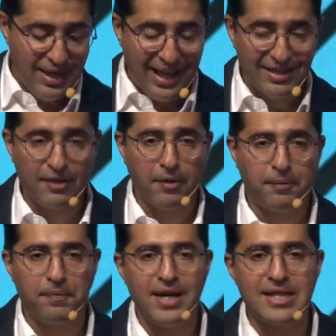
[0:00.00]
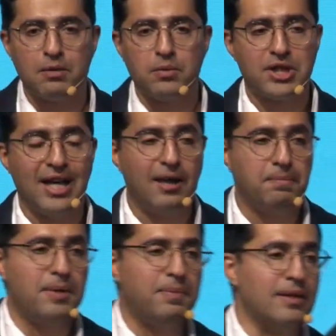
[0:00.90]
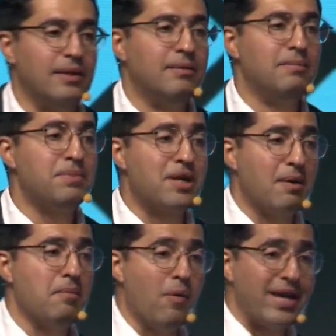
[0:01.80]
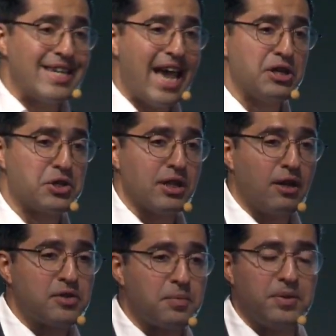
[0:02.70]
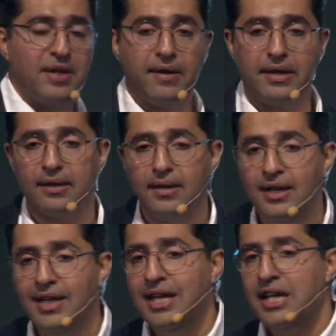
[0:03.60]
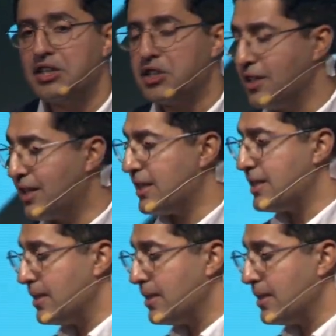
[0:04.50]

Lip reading: Another thing that would help people become more engaged and entrepreneurial is to look at